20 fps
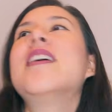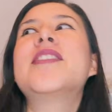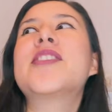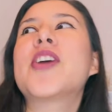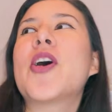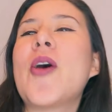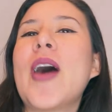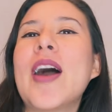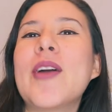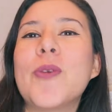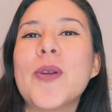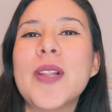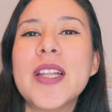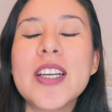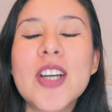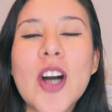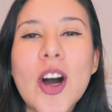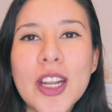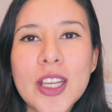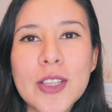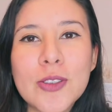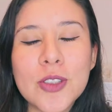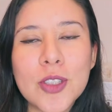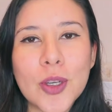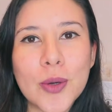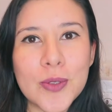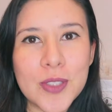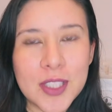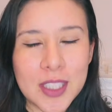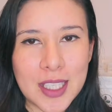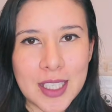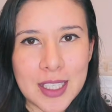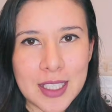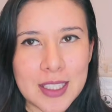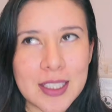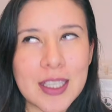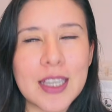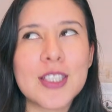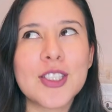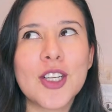So I really got into those
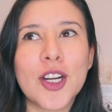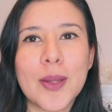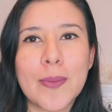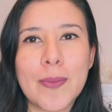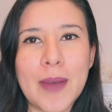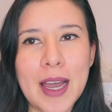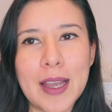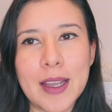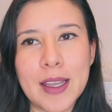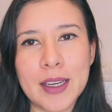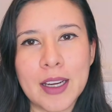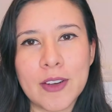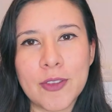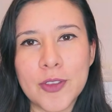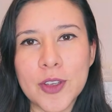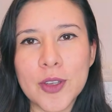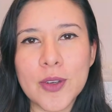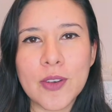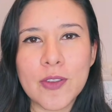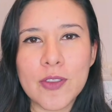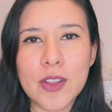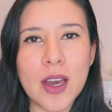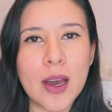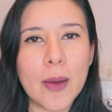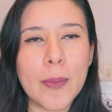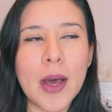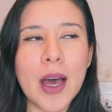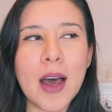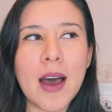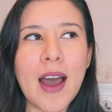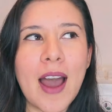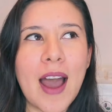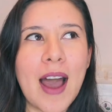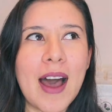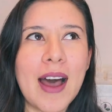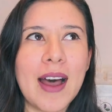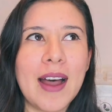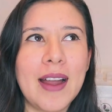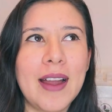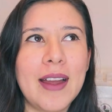teas. I started buying a few of them,
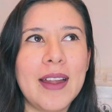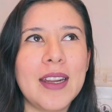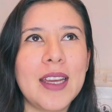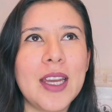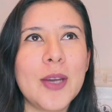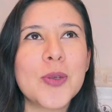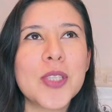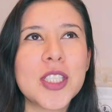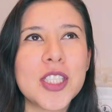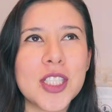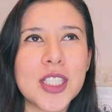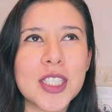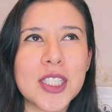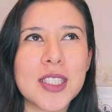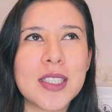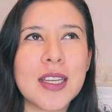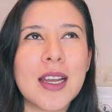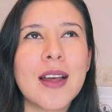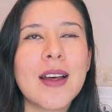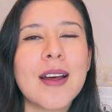and it was just